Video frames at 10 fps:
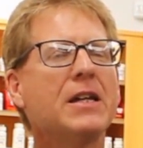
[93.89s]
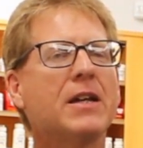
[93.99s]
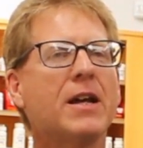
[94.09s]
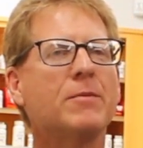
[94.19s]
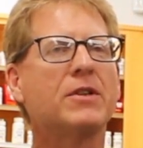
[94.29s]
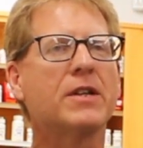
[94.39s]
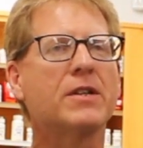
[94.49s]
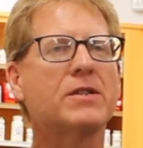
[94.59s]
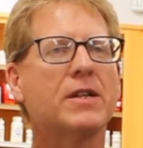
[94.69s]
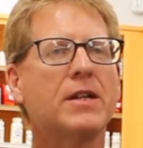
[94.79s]
came to
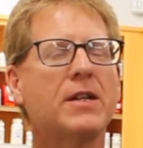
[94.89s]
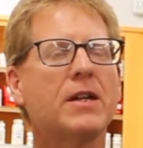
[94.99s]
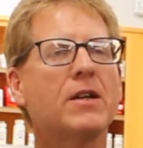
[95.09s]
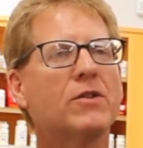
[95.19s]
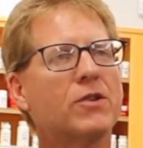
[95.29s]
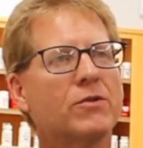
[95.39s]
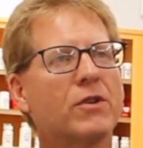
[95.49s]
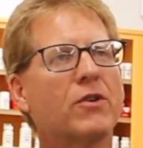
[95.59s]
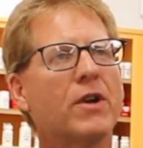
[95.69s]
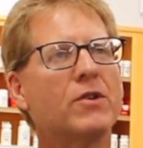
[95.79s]
Tennessee as soon as I
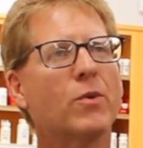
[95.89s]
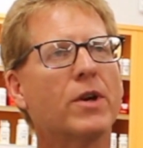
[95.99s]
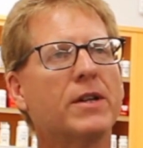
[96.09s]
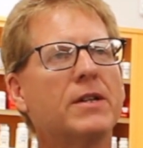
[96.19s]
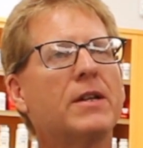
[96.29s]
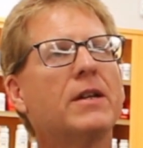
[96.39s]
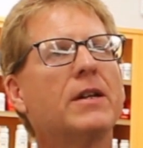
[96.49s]
graduated,